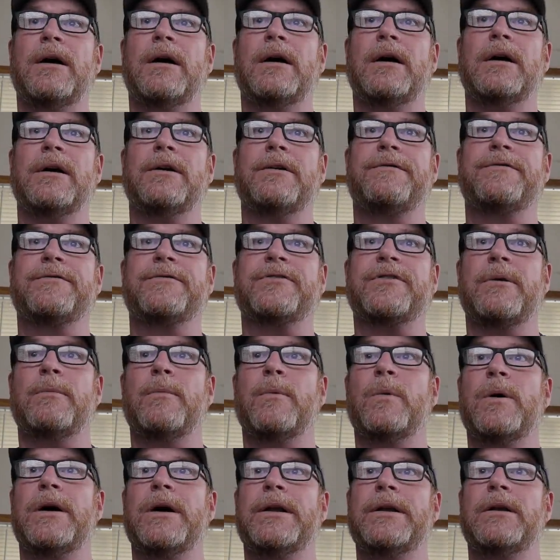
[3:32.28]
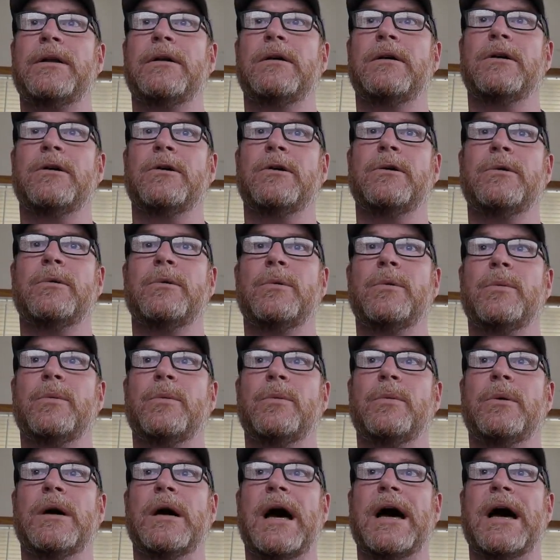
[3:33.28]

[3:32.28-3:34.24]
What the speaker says: If someone who,